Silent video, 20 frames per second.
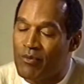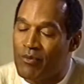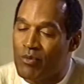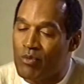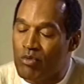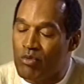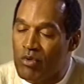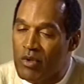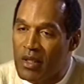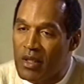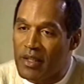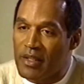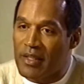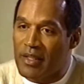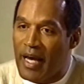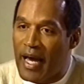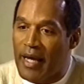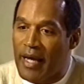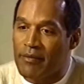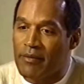Simpson's
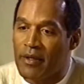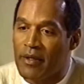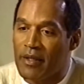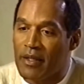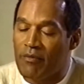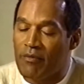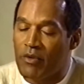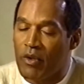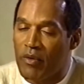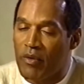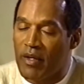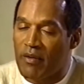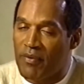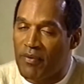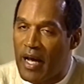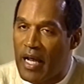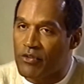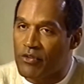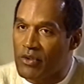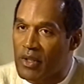impact on popular
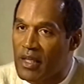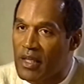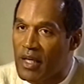culture